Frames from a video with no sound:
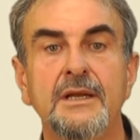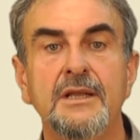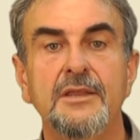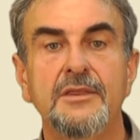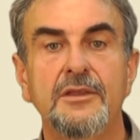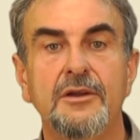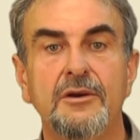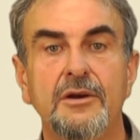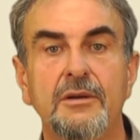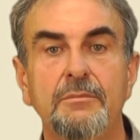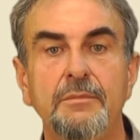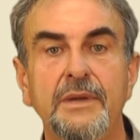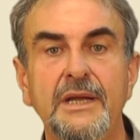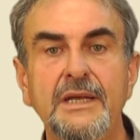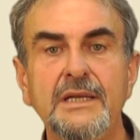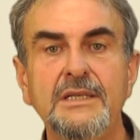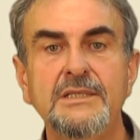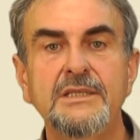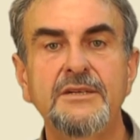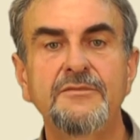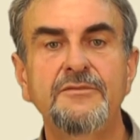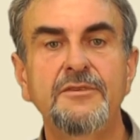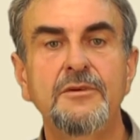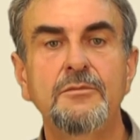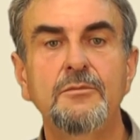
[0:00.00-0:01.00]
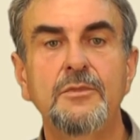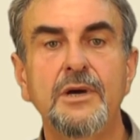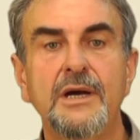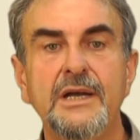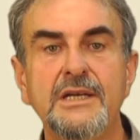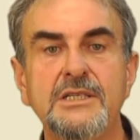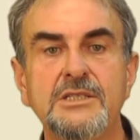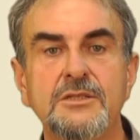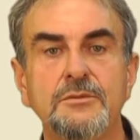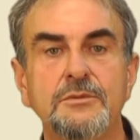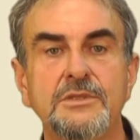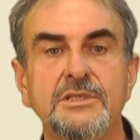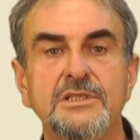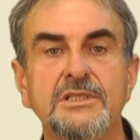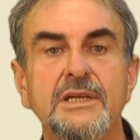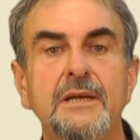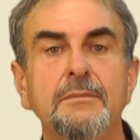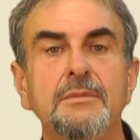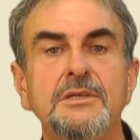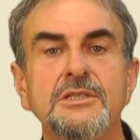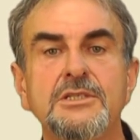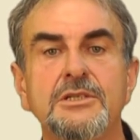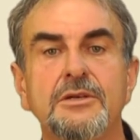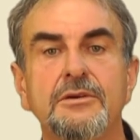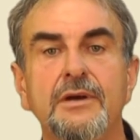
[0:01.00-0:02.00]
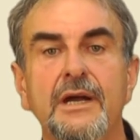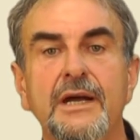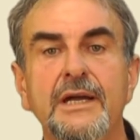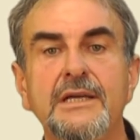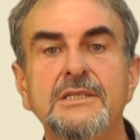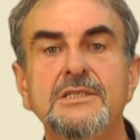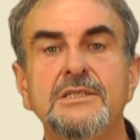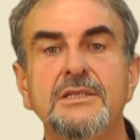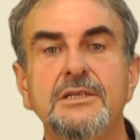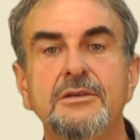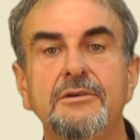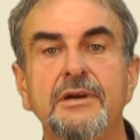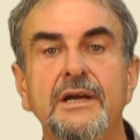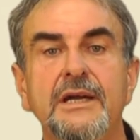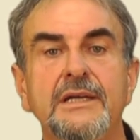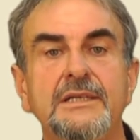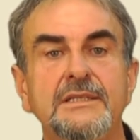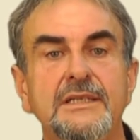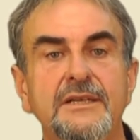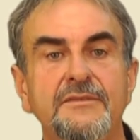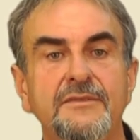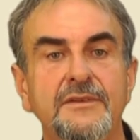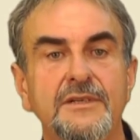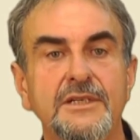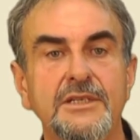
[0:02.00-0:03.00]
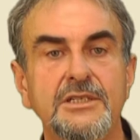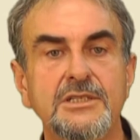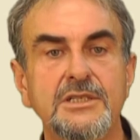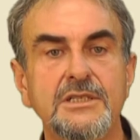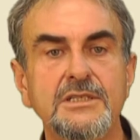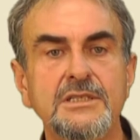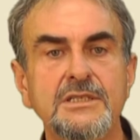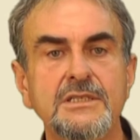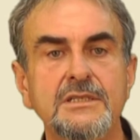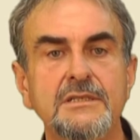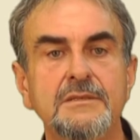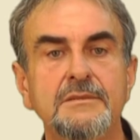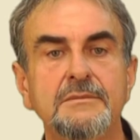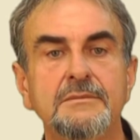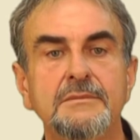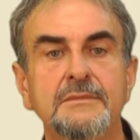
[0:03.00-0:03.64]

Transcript: There are many different ways to establish grades and grade definitions.